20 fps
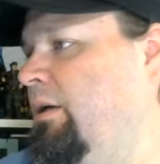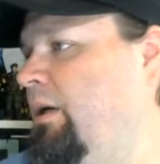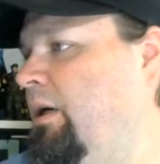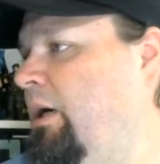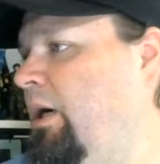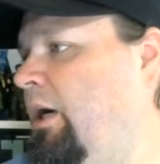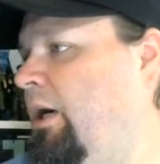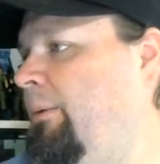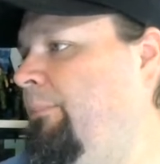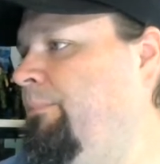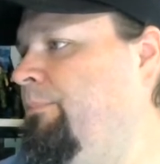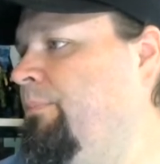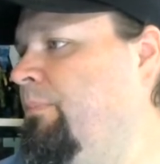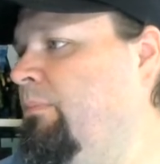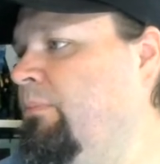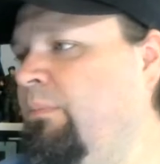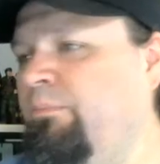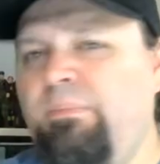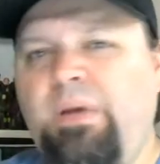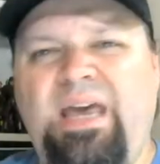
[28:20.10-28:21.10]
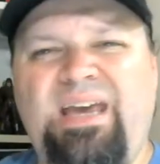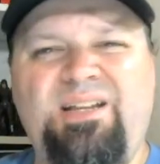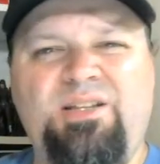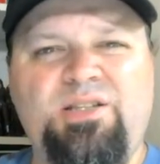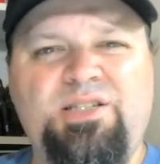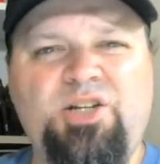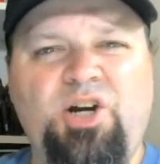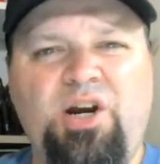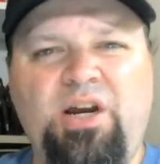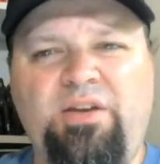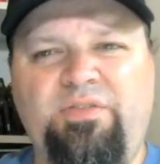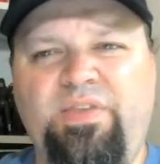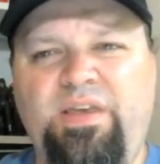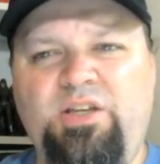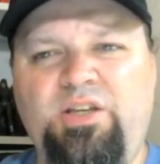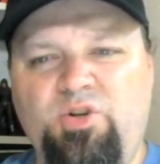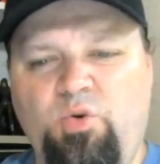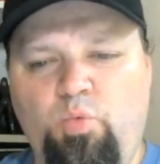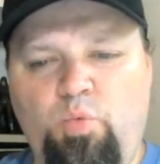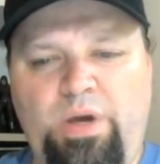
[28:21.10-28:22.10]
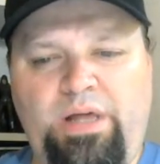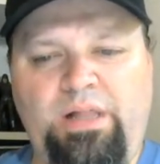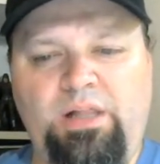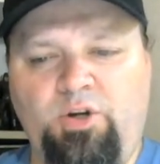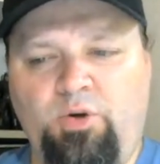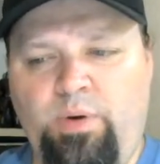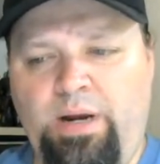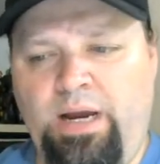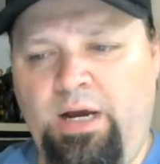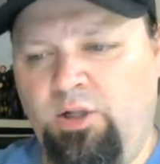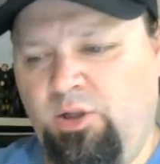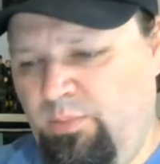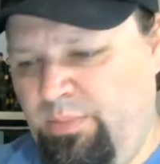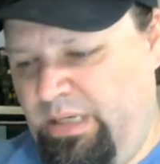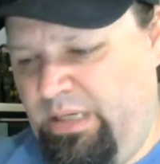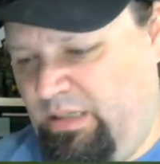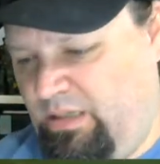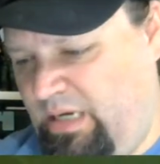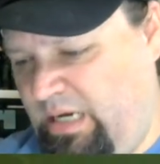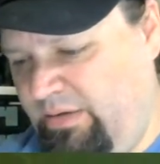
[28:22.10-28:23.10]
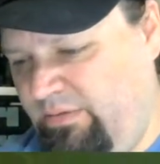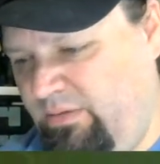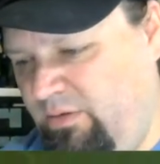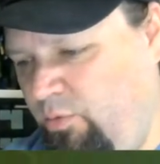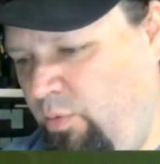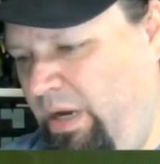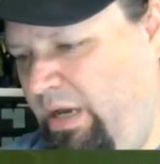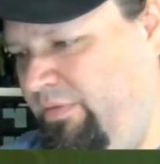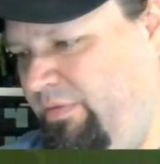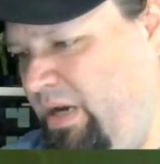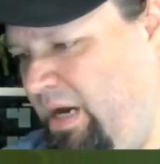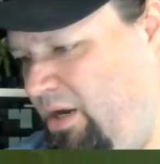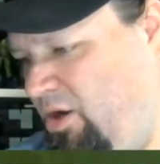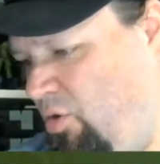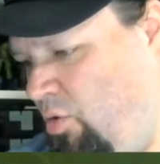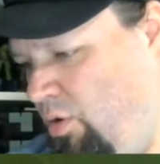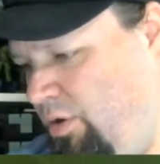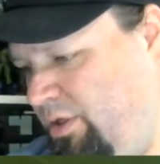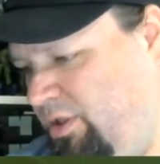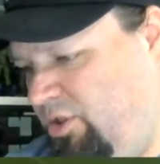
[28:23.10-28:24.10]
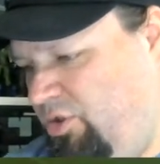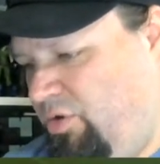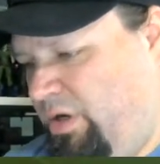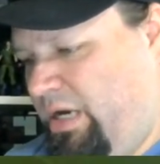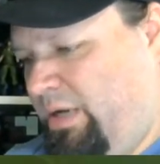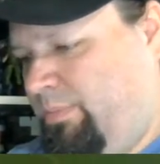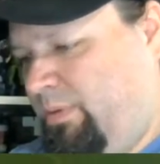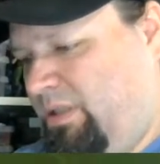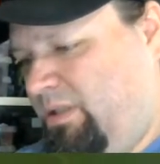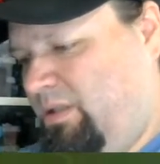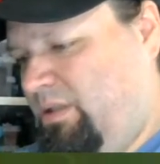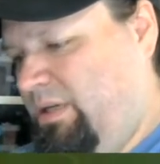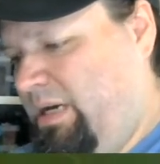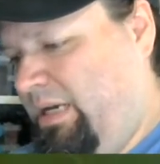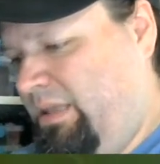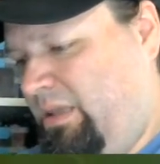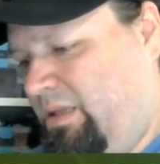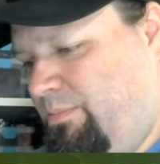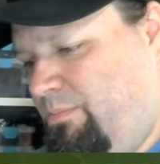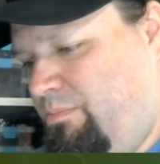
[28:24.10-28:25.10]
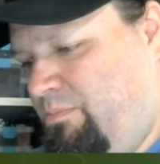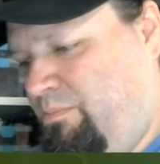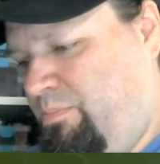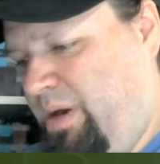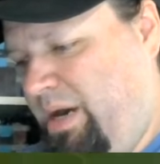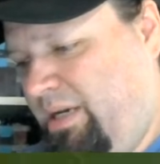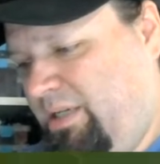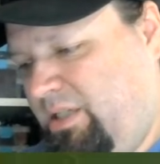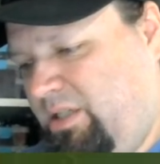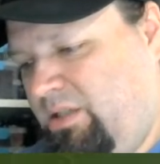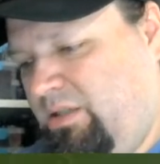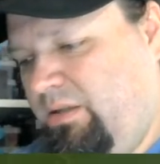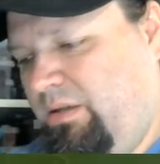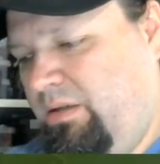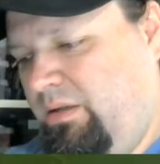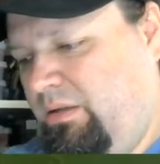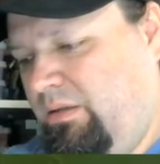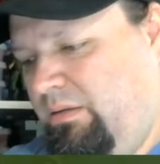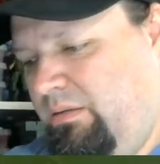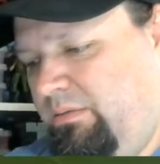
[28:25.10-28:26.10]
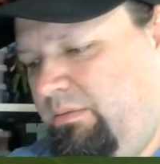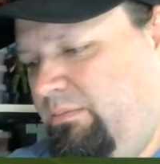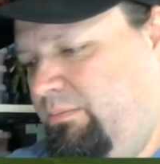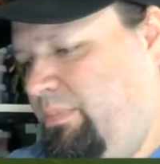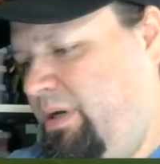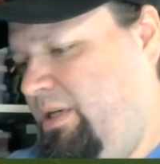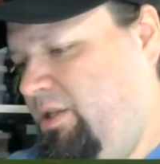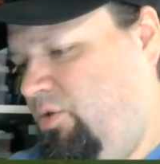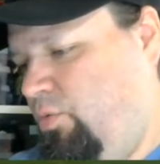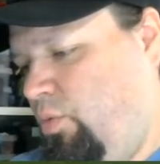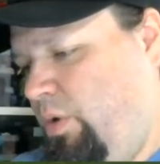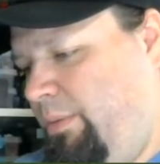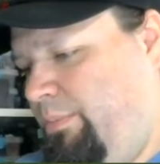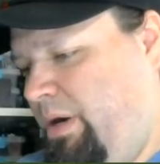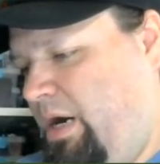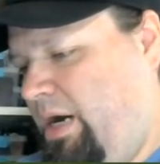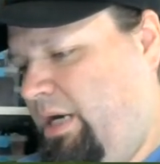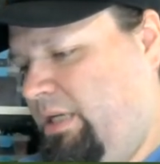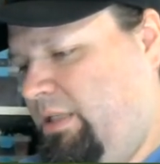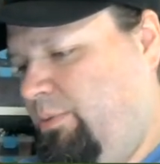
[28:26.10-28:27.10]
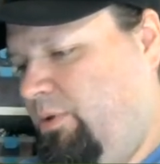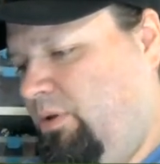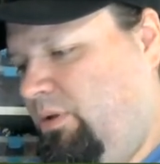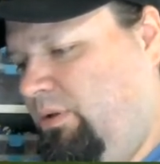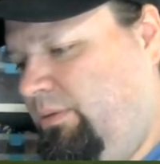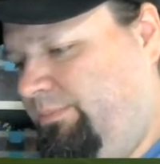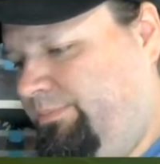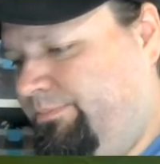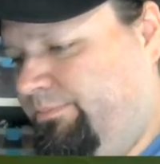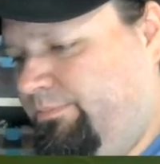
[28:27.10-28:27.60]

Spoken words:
And sorry if things are wiggling around a little bit. The way I've got cords draped, it's not the best way possible.